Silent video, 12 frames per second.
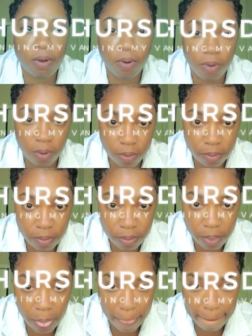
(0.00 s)
home
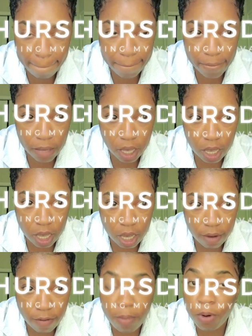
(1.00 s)

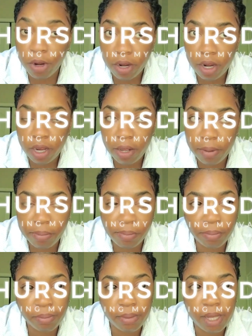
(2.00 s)
from work
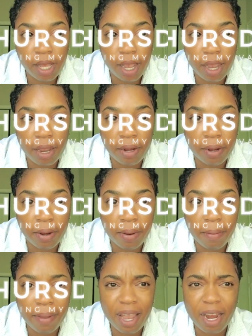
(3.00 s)
and
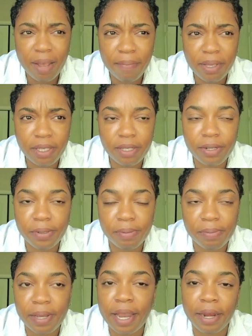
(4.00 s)
I kind of pissed,
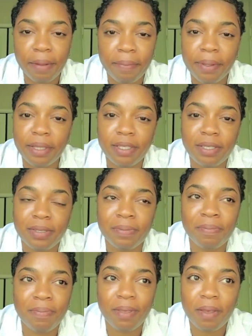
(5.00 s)
I kind of
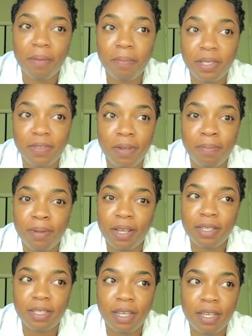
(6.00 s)
pissed from
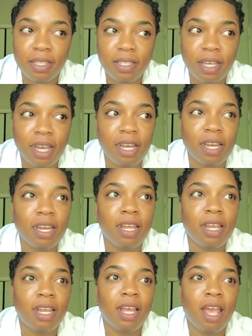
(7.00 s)
last night, and
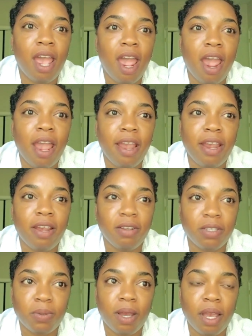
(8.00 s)

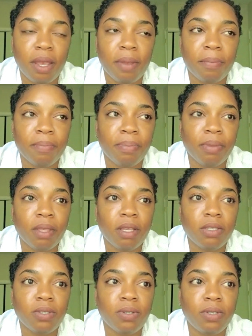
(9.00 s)
here's why.
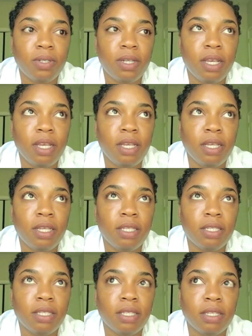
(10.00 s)
So today
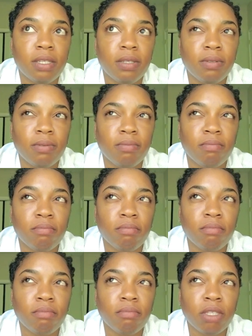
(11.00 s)
is
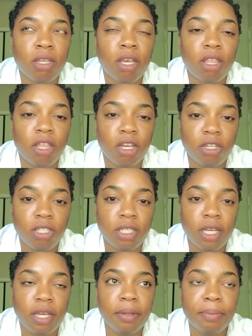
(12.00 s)

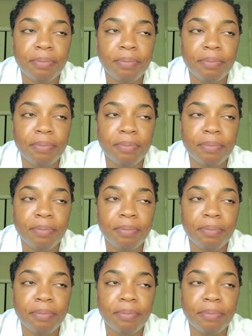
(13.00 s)
Thursday,